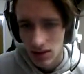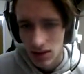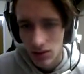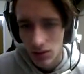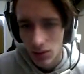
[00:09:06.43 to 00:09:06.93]
I
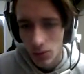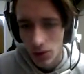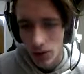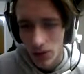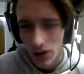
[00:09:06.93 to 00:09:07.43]
don't know
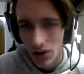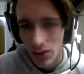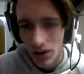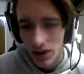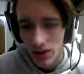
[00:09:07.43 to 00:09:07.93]
where we're
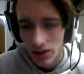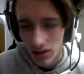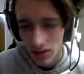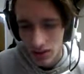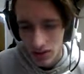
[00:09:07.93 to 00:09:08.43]
going.
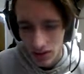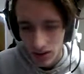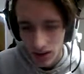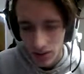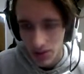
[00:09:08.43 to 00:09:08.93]

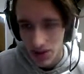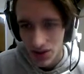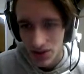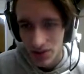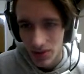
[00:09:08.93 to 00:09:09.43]
Hey,
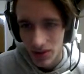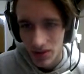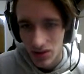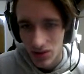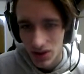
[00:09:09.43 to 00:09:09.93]
Mr. Spider,
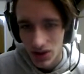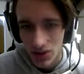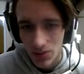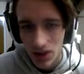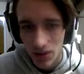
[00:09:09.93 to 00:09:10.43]
don't
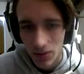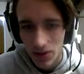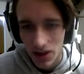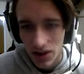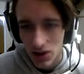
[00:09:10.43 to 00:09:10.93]
touch me, I won't
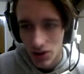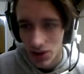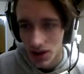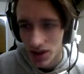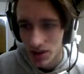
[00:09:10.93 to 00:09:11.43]
touch you.
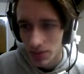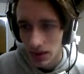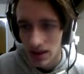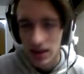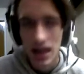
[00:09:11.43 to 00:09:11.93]
It's as simple
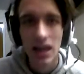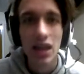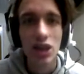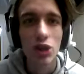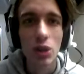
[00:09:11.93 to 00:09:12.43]
as that.
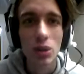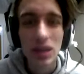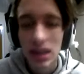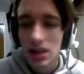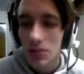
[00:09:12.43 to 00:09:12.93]
You don't
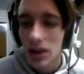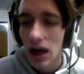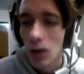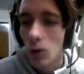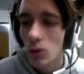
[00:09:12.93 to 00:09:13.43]
touch me,
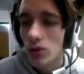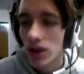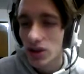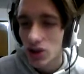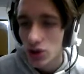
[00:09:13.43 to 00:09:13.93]
I won't
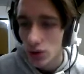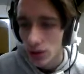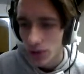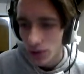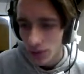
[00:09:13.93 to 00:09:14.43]
touch you. Are
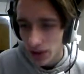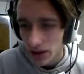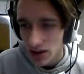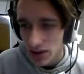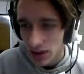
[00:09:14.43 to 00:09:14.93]
we going
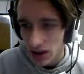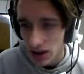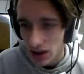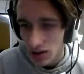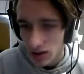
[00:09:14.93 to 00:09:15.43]
back to the
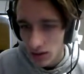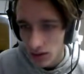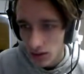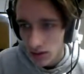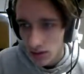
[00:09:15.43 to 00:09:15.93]
beginning?
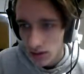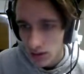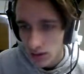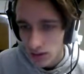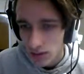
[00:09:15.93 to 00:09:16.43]

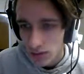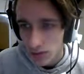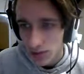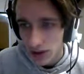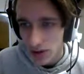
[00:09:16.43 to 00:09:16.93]
We
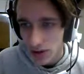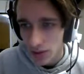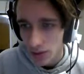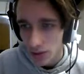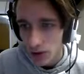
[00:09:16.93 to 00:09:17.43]
better
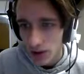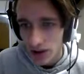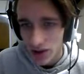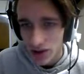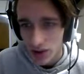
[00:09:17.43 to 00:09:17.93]
not be walking
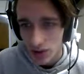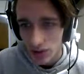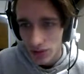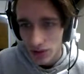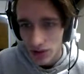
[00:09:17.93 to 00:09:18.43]
in
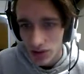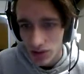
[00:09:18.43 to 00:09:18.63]
circles.